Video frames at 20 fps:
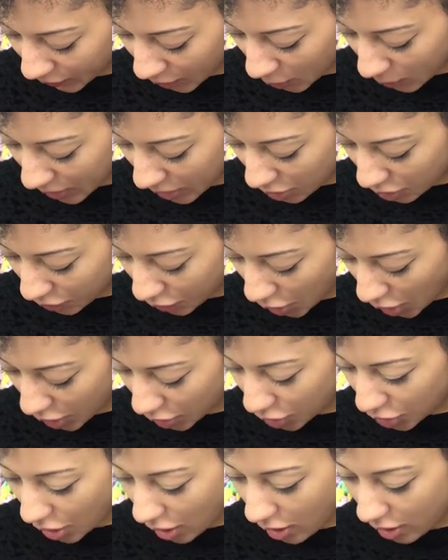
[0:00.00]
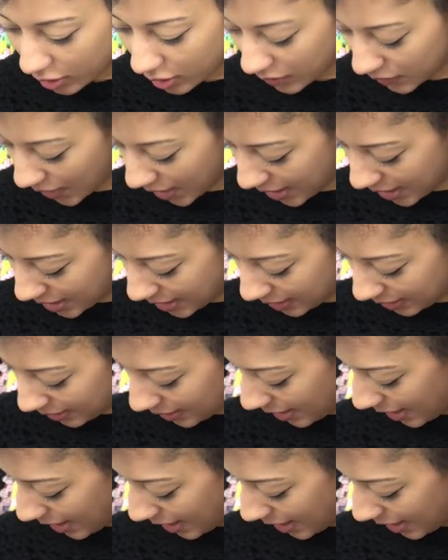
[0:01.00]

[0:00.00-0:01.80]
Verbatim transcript: When you've got a dog that is